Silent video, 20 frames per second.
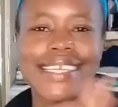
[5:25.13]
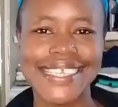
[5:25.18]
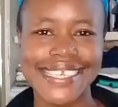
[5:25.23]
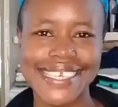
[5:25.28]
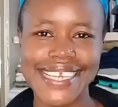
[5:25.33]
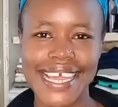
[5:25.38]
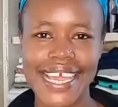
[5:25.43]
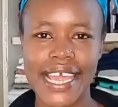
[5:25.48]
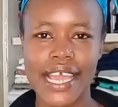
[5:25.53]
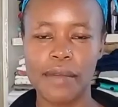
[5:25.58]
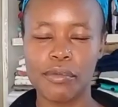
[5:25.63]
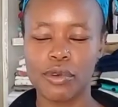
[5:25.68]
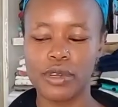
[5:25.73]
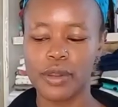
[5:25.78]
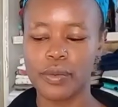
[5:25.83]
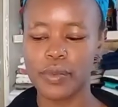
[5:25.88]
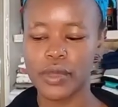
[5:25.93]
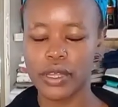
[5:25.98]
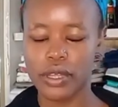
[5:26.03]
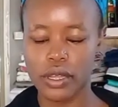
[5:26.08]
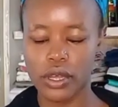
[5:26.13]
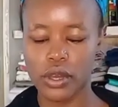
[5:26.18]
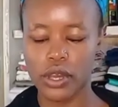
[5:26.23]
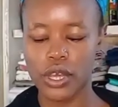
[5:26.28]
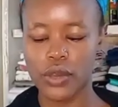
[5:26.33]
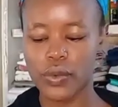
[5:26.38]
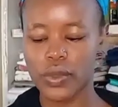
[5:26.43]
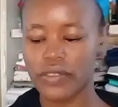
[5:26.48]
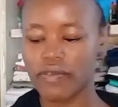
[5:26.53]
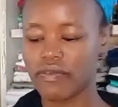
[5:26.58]
Today I'm gonna be
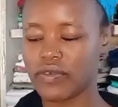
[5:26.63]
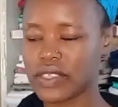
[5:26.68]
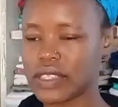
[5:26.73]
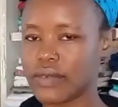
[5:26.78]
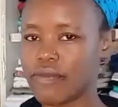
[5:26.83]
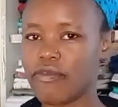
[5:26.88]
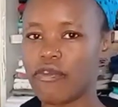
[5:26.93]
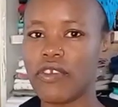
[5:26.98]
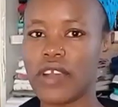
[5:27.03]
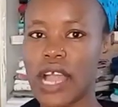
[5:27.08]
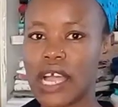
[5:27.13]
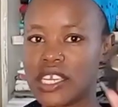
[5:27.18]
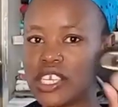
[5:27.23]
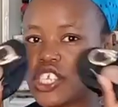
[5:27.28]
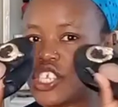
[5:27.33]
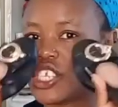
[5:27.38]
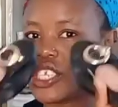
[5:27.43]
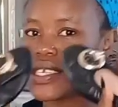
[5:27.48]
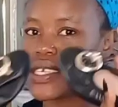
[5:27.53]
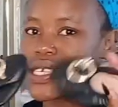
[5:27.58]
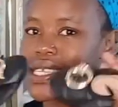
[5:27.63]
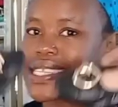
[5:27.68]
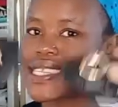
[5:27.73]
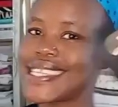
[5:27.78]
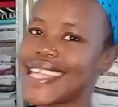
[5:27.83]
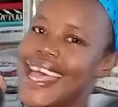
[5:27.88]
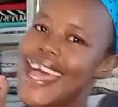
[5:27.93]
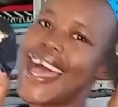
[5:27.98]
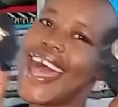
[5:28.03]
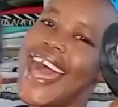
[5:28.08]
going with some flat shoes,
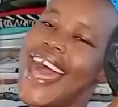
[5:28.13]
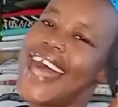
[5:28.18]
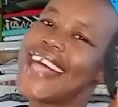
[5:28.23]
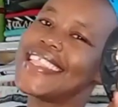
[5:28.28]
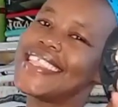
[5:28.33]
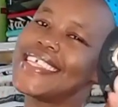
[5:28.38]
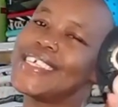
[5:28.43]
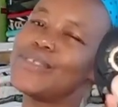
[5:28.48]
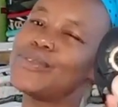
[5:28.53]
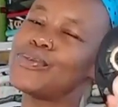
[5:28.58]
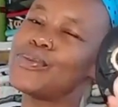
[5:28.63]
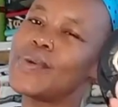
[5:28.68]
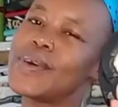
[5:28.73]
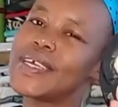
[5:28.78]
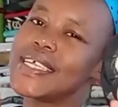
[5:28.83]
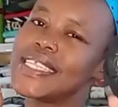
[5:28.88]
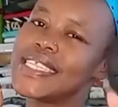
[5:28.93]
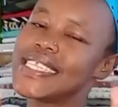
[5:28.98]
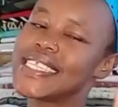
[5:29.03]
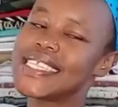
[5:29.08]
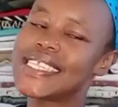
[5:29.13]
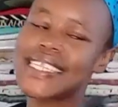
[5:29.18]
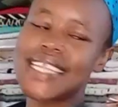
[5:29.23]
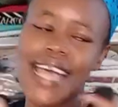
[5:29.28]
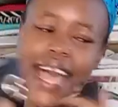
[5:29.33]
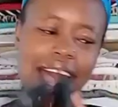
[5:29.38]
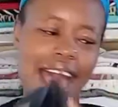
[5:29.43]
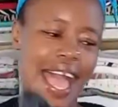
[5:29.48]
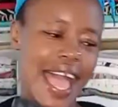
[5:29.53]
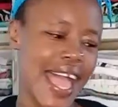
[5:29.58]
this ones,
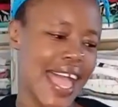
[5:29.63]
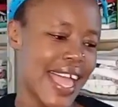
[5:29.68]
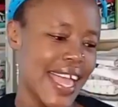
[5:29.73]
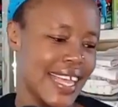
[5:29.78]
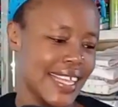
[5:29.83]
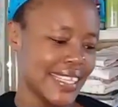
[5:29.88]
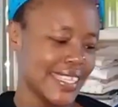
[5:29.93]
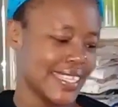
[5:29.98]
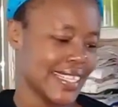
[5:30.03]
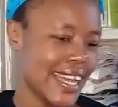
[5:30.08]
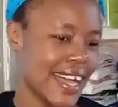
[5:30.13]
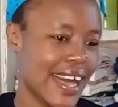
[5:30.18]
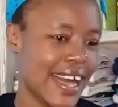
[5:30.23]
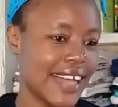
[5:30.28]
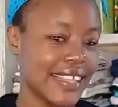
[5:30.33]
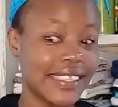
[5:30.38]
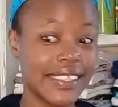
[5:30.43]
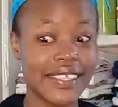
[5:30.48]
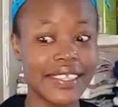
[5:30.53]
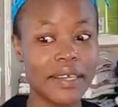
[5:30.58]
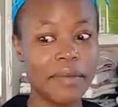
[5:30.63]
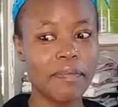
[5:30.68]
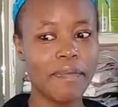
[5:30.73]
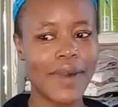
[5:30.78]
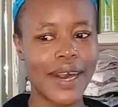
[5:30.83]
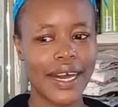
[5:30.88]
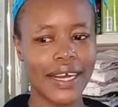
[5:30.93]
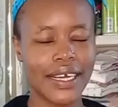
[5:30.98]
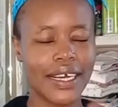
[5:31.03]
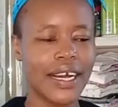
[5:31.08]
and the same
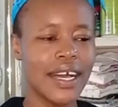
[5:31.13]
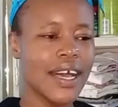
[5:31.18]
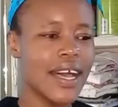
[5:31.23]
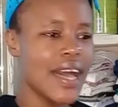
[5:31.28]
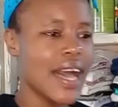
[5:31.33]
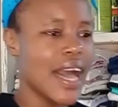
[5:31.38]
bag